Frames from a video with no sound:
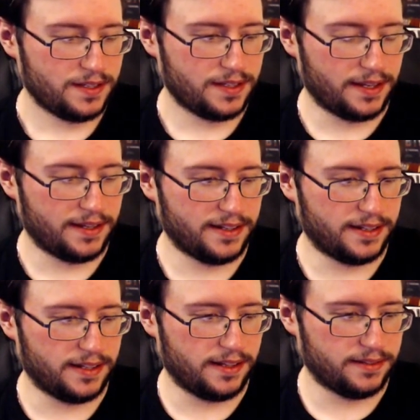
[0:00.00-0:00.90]
yeah, I didn't
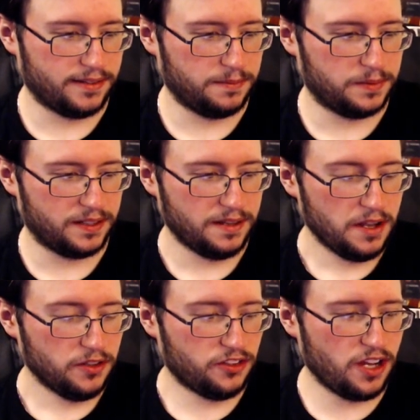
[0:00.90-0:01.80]
get a lot of sleep today.
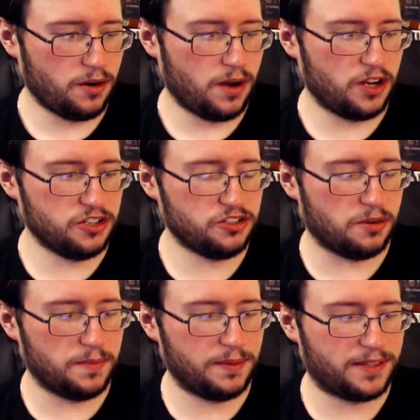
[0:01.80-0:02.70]
So, Unusual
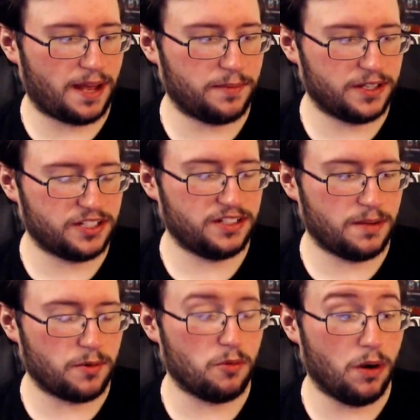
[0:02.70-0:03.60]
Memes Compilation
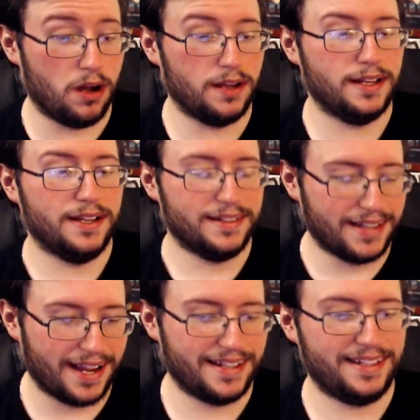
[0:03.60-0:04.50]
number
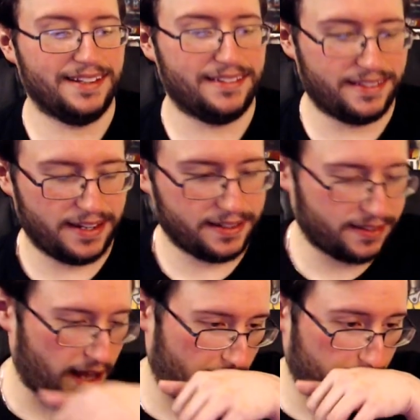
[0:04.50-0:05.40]
196.
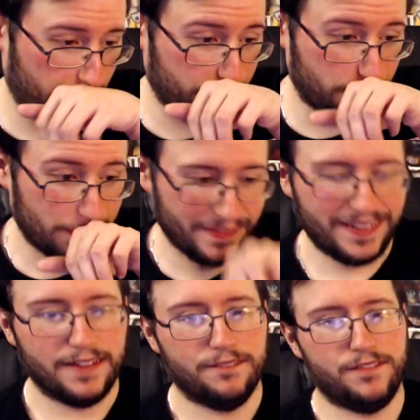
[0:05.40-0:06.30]
I am
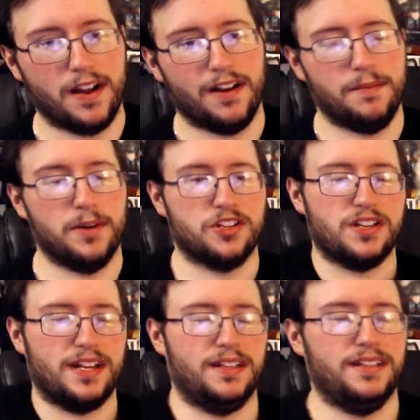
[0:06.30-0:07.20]
very much
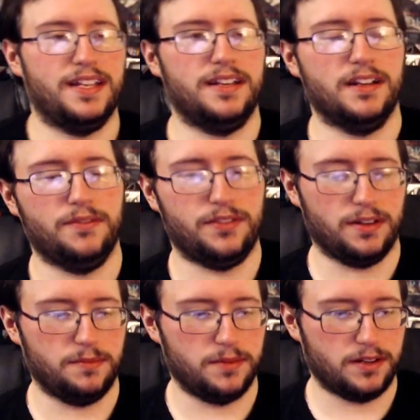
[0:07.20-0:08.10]
in need of
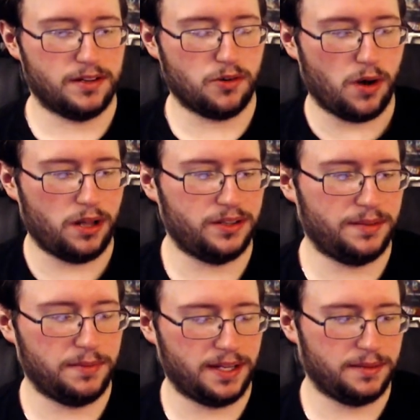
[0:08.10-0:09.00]
some quality
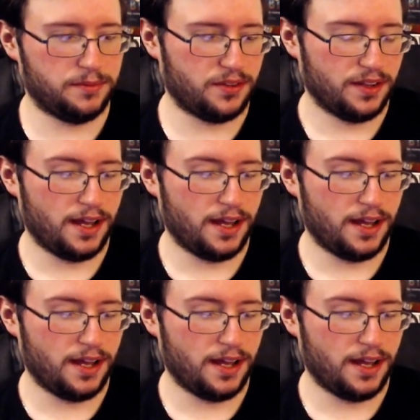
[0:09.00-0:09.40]
memes.